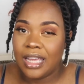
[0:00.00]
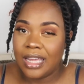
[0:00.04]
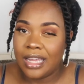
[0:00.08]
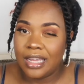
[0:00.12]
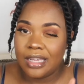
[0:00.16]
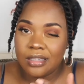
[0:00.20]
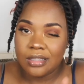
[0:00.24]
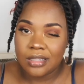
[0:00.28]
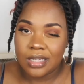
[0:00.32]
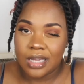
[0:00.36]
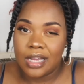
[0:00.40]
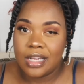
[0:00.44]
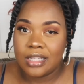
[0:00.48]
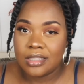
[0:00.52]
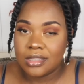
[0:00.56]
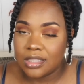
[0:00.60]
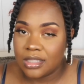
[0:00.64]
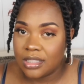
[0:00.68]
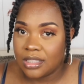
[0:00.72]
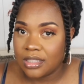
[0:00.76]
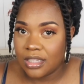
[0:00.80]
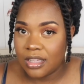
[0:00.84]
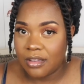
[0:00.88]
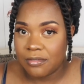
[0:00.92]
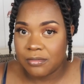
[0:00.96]
8, 9,
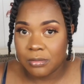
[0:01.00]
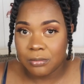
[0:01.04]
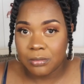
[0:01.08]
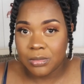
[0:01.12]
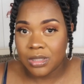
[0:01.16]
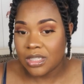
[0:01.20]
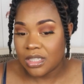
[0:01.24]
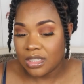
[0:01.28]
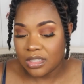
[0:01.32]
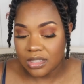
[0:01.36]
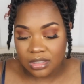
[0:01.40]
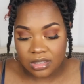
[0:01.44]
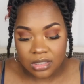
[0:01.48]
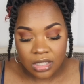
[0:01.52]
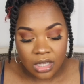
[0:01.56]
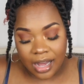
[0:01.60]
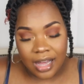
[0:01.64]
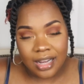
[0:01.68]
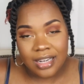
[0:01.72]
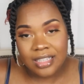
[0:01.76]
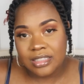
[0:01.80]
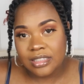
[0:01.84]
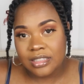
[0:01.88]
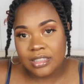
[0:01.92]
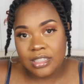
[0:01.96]
10, 11, because
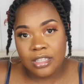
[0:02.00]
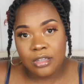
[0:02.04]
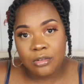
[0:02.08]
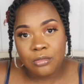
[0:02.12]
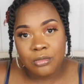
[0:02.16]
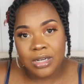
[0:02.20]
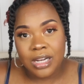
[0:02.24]
honestly,